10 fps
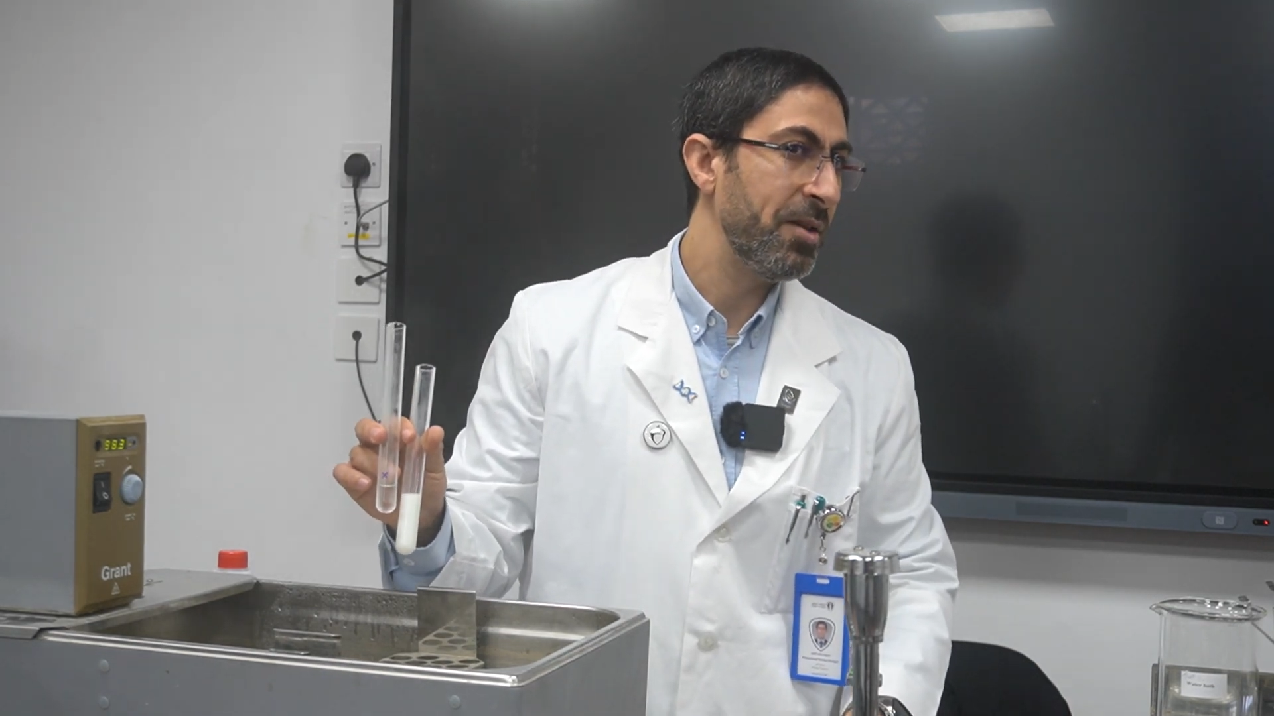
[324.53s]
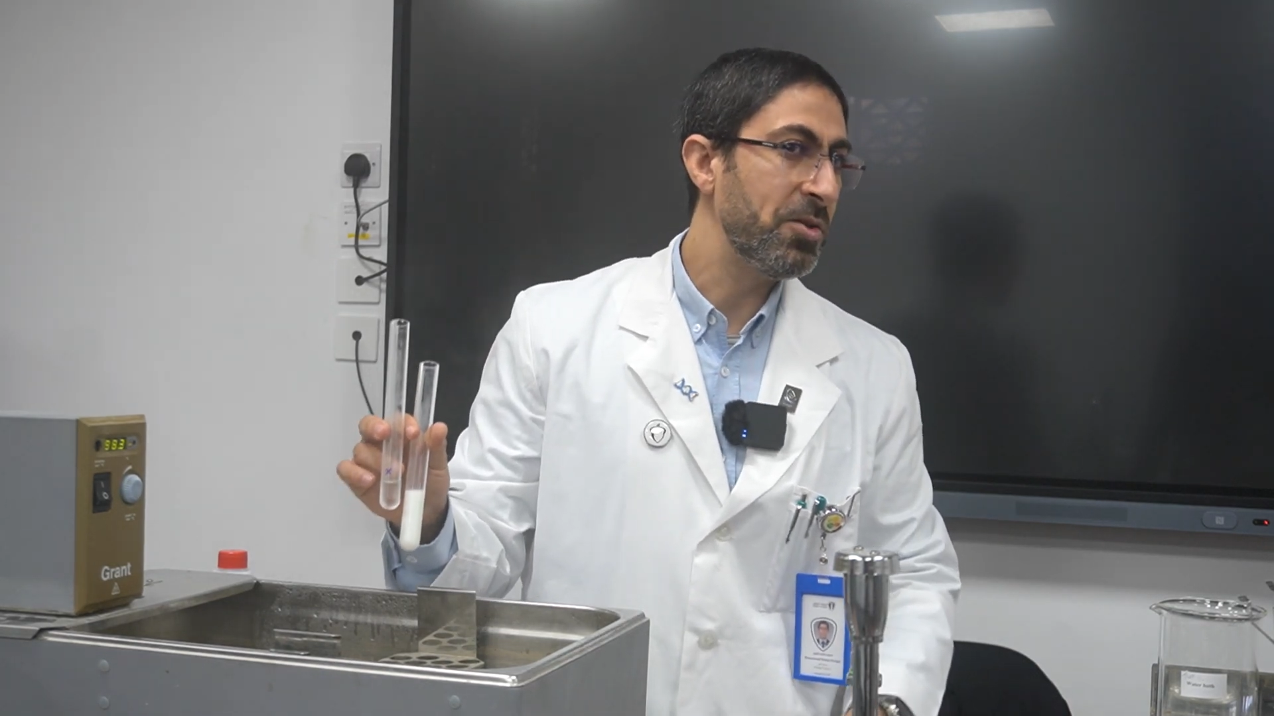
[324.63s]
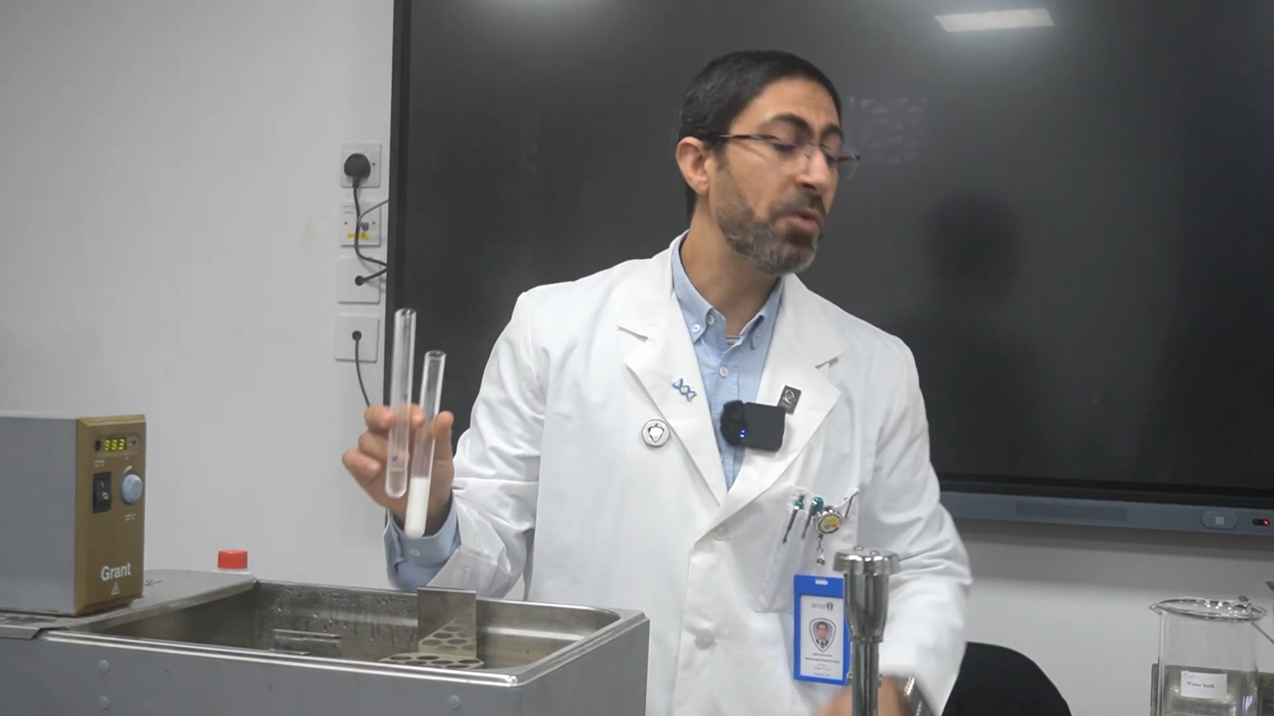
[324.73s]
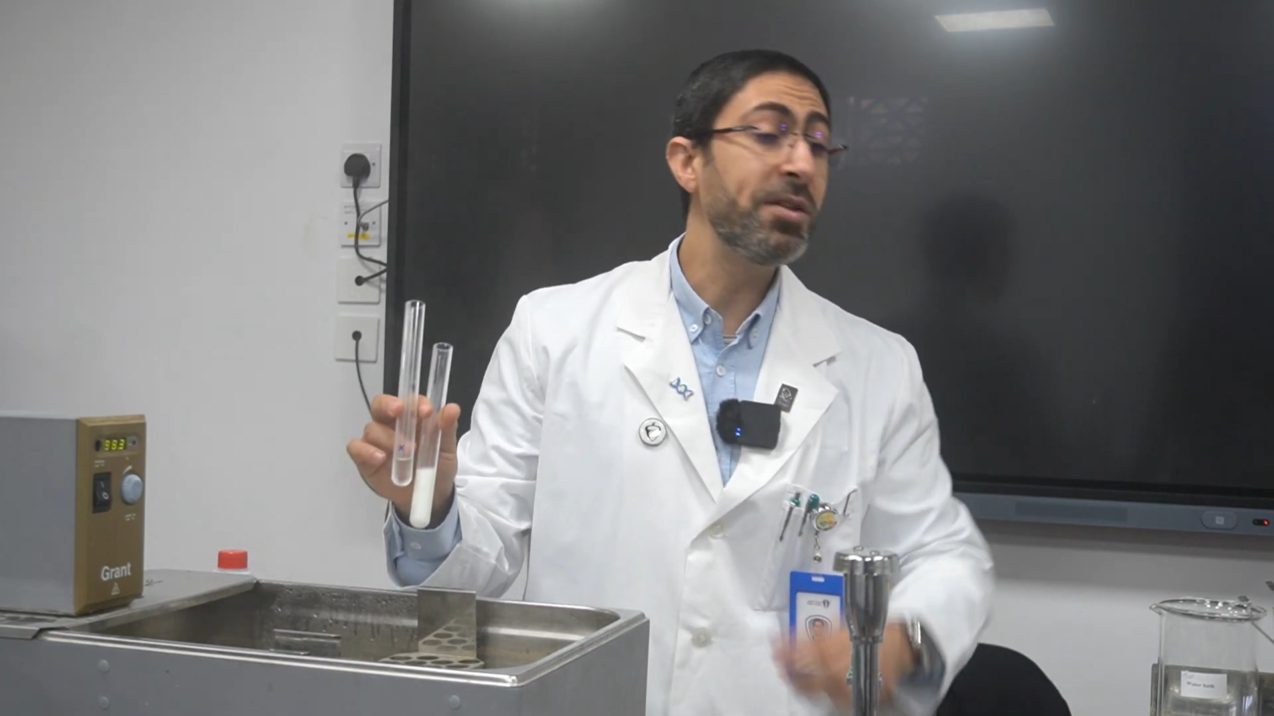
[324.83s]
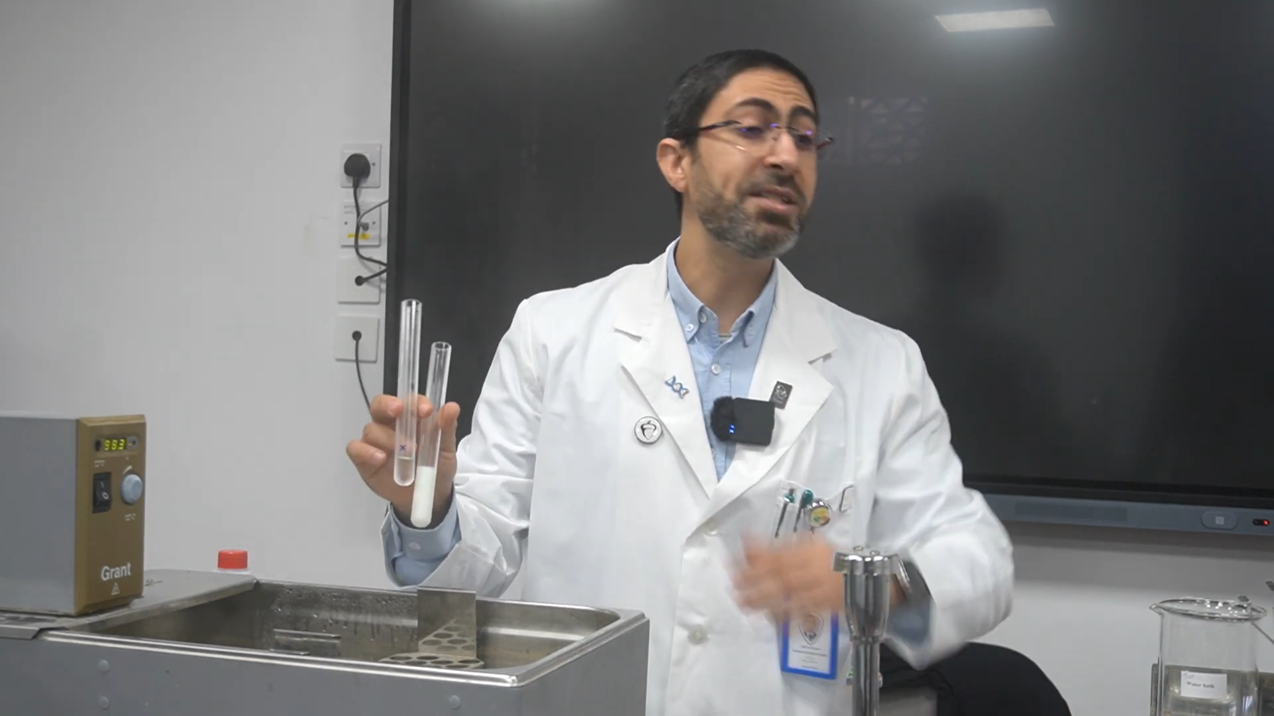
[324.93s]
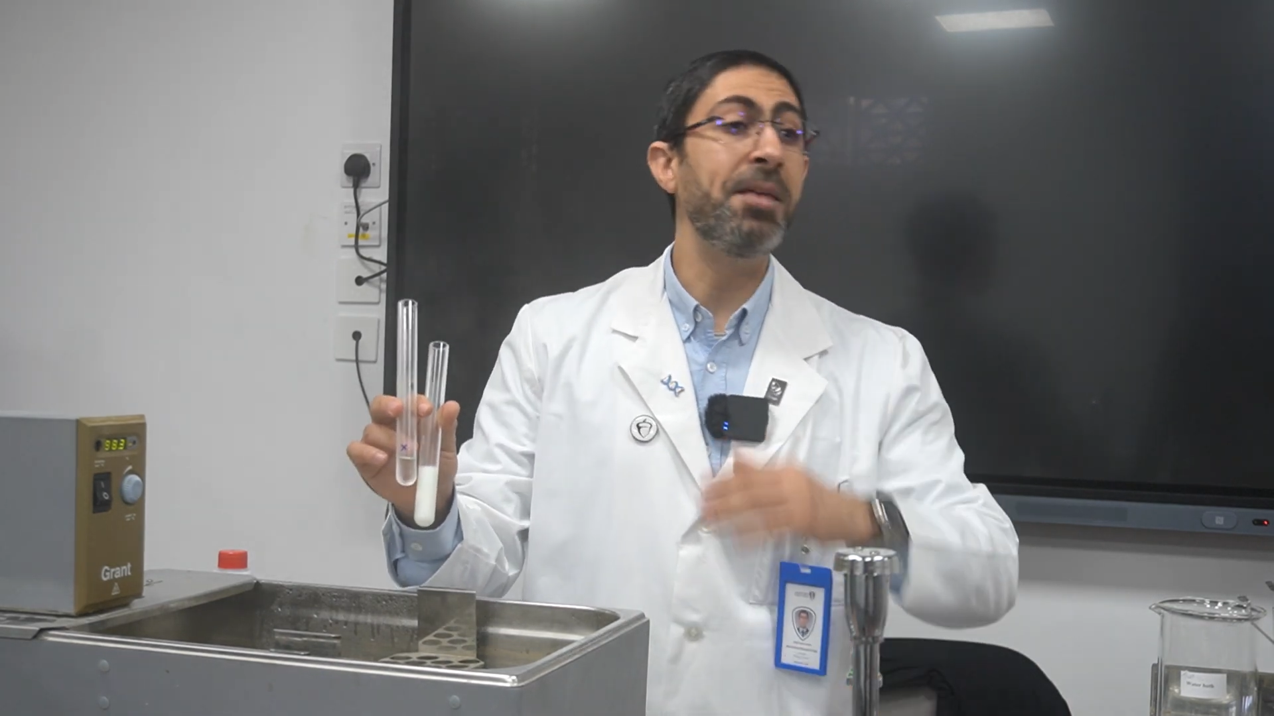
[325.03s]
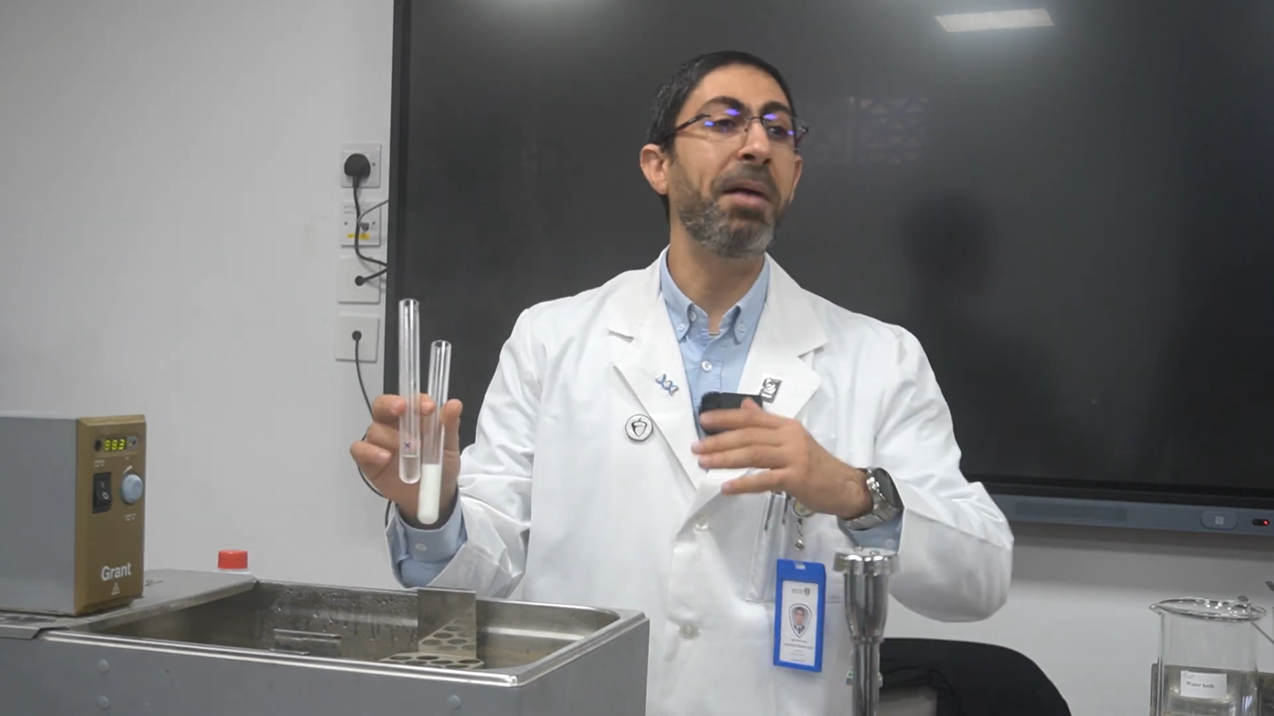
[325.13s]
So this is the